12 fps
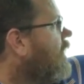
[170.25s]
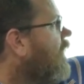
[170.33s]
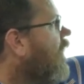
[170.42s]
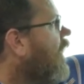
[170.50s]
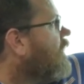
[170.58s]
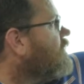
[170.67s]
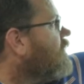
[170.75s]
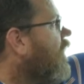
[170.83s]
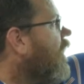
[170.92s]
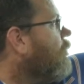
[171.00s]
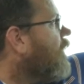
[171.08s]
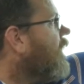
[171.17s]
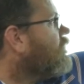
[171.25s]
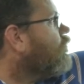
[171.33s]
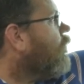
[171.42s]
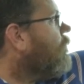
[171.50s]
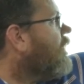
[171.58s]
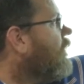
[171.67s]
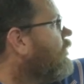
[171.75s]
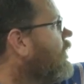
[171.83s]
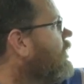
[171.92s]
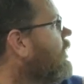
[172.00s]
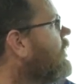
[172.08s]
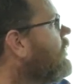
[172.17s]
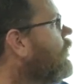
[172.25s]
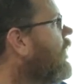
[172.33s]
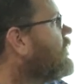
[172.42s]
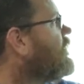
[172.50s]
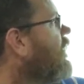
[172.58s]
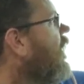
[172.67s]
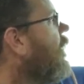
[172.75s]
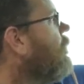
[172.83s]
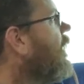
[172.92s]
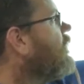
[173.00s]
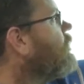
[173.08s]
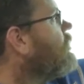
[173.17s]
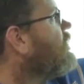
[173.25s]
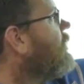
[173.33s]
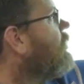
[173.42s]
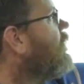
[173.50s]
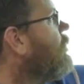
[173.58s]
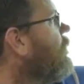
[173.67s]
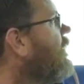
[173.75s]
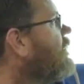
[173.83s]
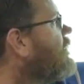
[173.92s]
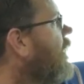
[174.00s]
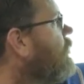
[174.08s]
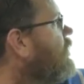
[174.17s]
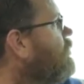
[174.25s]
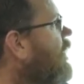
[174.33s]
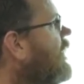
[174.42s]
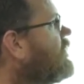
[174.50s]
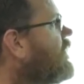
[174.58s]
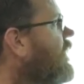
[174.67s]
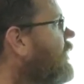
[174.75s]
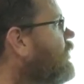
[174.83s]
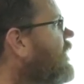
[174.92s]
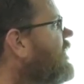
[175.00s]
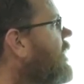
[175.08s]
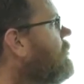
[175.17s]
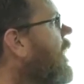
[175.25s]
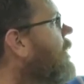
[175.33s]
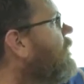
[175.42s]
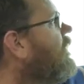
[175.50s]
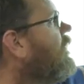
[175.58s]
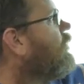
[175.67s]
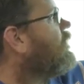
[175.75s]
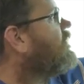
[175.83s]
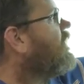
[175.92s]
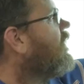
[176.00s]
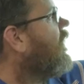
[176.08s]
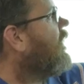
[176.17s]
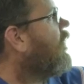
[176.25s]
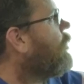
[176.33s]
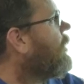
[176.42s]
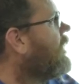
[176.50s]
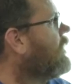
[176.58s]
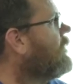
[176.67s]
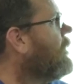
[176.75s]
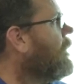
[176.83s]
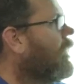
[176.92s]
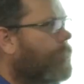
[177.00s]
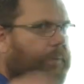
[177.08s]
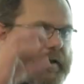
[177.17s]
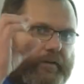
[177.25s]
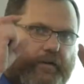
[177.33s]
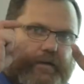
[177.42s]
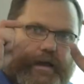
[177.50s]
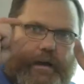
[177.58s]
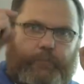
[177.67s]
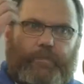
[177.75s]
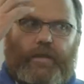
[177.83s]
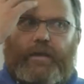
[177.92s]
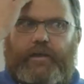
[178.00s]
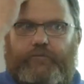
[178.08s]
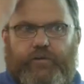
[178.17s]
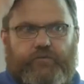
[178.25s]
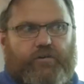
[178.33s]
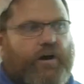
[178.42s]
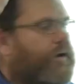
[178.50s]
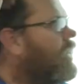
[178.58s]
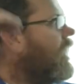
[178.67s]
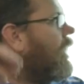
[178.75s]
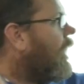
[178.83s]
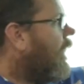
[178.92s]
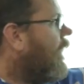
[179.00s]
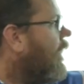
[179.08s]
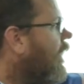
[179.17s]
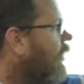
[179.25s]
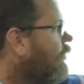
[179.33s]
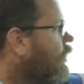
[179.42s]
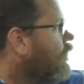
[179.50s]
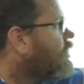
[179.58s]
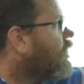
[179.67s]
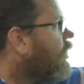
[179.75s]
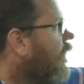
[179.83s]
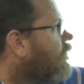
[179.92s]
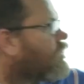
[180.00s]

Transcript: eyebrows will be different, whereas the eyebrows will generally be the same with plagioccephaly. There may be a difference in eye opening, but if you've got a fused coronal